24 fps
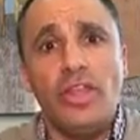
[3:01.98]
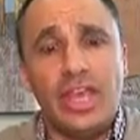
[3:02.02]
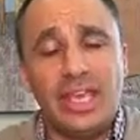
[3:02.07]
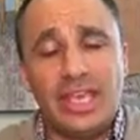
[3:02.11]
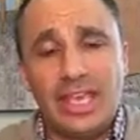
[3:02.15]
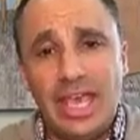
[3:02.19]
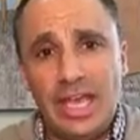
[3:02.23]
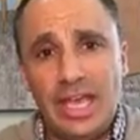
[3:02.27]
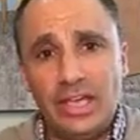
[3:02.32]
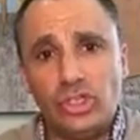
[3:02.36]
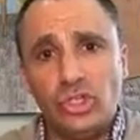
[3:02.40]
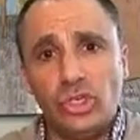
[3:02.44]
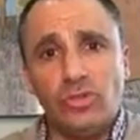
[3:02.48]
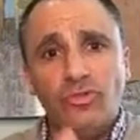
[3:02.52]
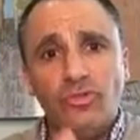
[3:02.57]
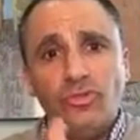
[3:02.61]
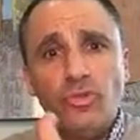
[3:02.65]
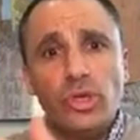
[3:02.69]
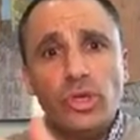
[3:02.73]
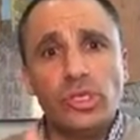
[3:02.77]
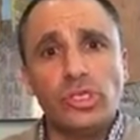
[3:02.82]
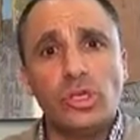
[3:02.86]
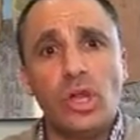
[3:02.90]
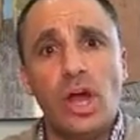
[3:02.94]
they can't just
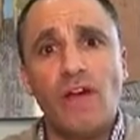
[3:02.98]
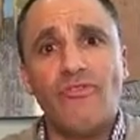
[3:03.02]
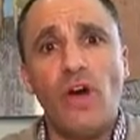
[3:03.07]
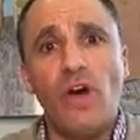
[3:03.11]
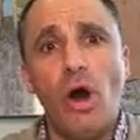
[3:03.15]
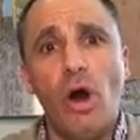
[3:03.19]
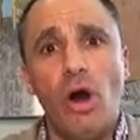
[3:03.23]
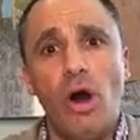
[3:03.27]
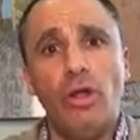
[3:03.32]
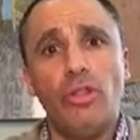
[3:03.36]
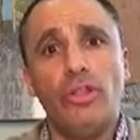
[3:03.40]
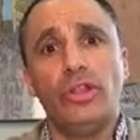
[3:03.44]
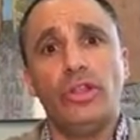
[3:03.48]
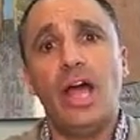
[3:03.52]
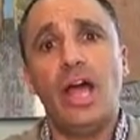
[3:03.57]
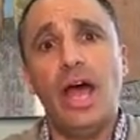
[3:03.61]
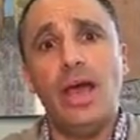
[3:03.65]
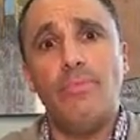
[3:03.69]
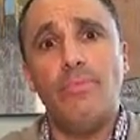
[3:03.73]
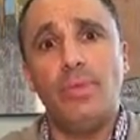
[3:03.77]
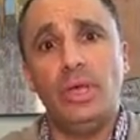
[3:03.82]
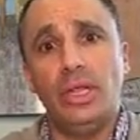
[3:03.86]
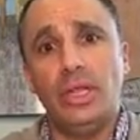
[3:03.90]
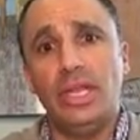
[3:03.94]
foist off all the
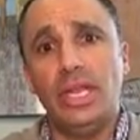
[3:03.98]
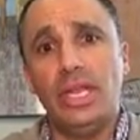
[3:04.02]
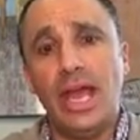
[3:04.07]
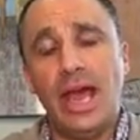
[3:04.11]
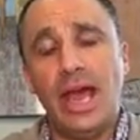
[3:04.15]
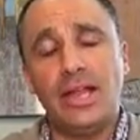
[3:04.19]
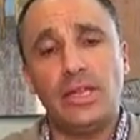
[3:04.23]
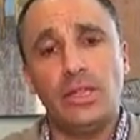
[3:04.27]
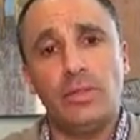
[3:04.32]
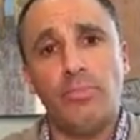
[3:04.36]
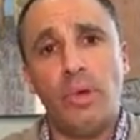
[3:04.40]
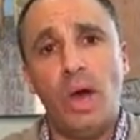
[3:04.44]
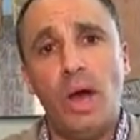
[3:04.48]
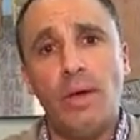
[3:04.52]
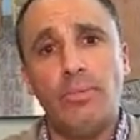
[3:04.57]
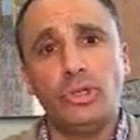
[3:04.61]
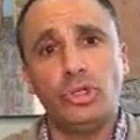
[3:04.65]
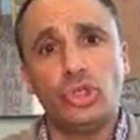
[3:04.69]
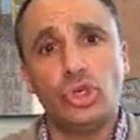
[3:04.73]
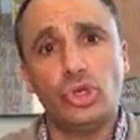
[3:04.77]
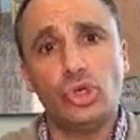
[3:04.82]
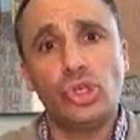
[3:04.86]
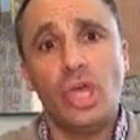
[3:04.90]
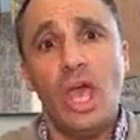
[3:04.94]
liability onto the
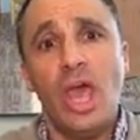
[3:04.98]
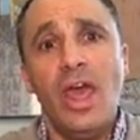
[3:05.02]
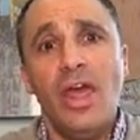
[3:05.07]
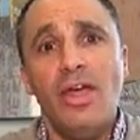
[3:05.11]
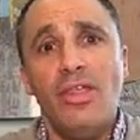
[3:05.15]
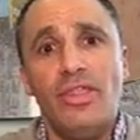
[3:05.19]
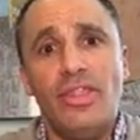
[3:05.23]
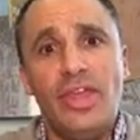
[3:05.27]
publishers.